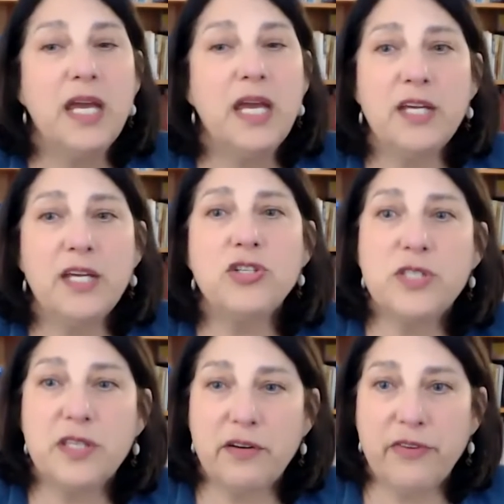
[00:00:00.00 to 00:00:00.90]

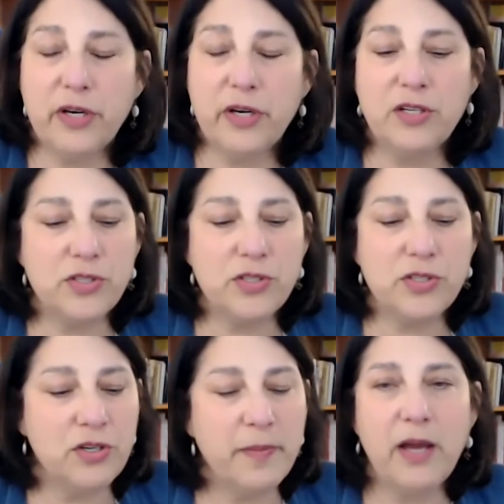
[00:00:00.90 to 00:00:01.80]
issues that they're very
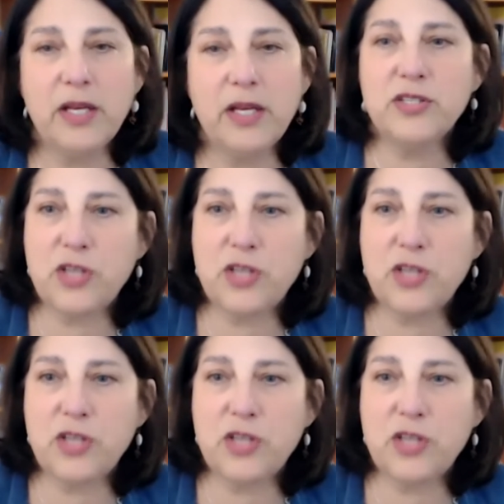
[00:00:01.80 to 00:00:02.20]
concerned about is